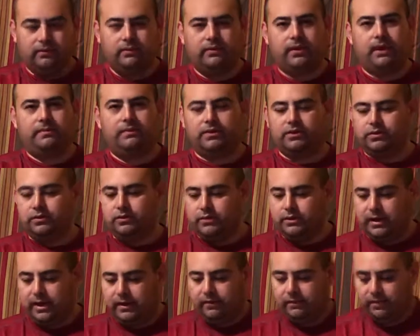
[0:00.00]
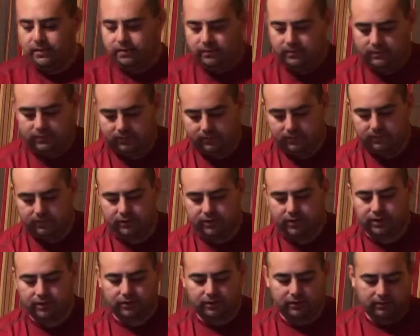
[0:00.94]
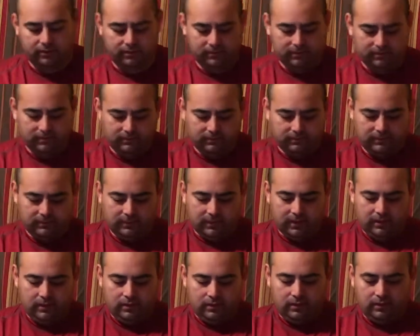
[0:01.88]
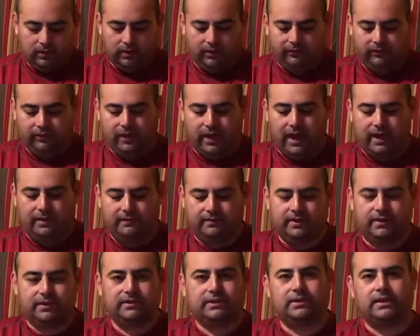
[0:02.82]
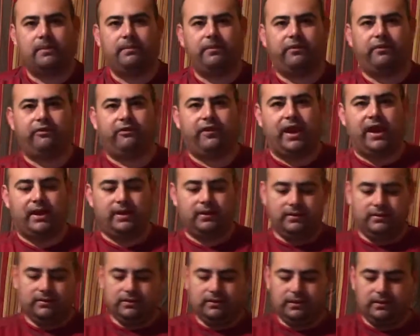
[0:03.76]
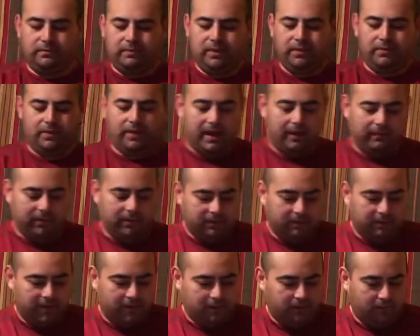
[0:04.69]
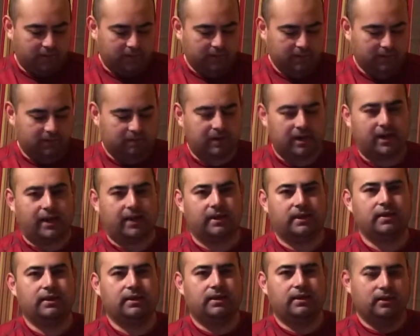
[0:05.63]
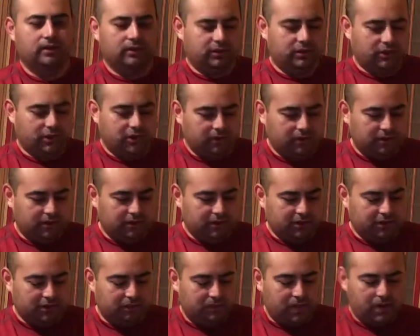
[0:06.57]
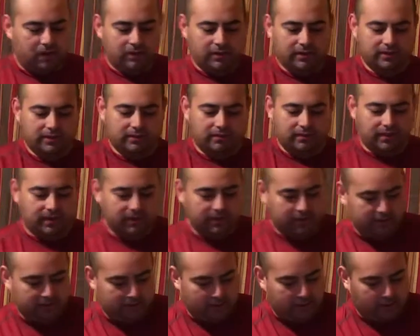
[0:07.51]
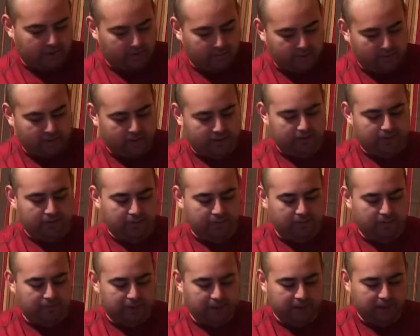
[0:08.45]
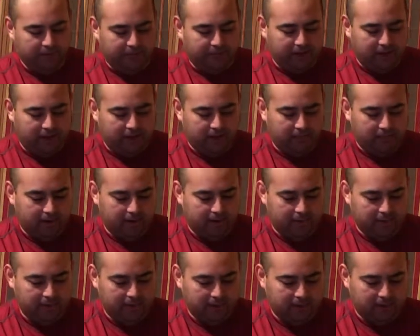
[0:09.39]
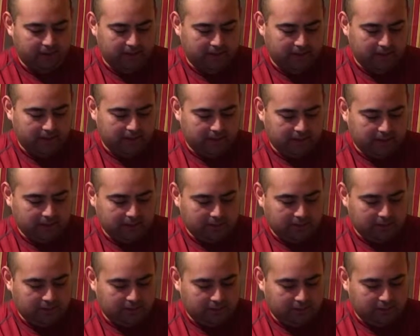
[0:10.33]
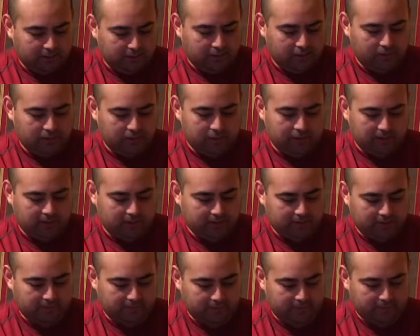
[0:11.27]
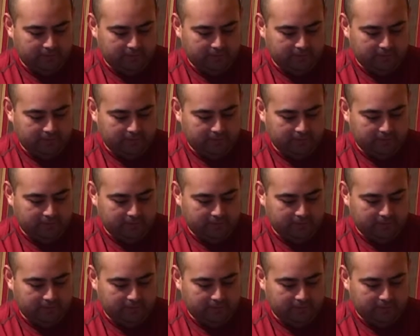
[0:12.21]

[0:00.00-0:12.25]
grab a screwdriver, let me show you. Well, if you have this type of fan, some people have the bigger ones, but I chose the small ones because I don't want a big fan in my room like that. So all you do is